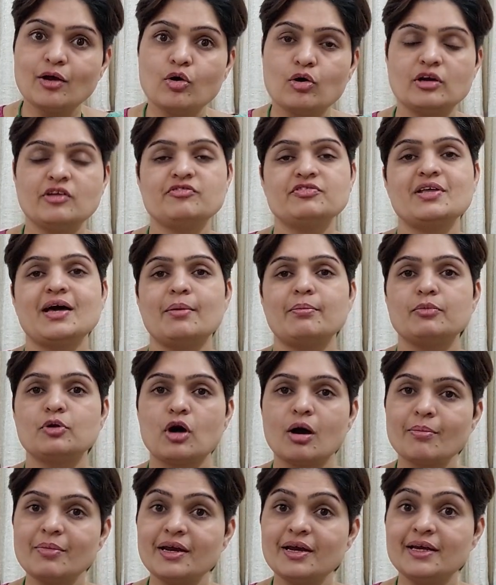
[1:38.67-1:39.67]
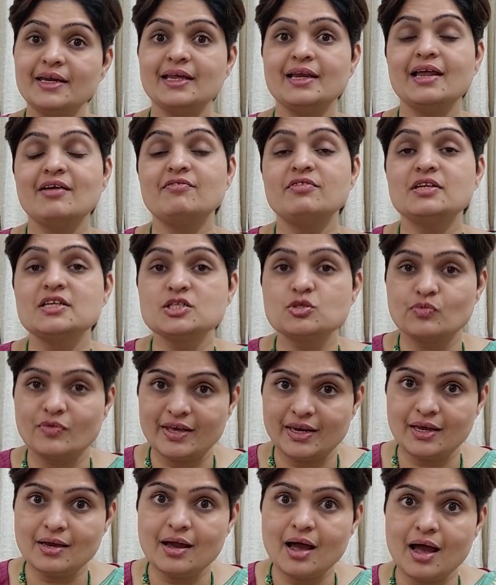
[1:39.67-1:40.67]
or if the abnormality level is
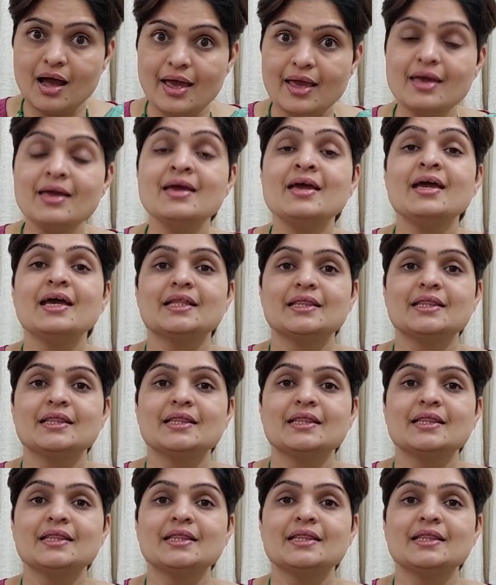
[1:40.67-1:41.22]
very high,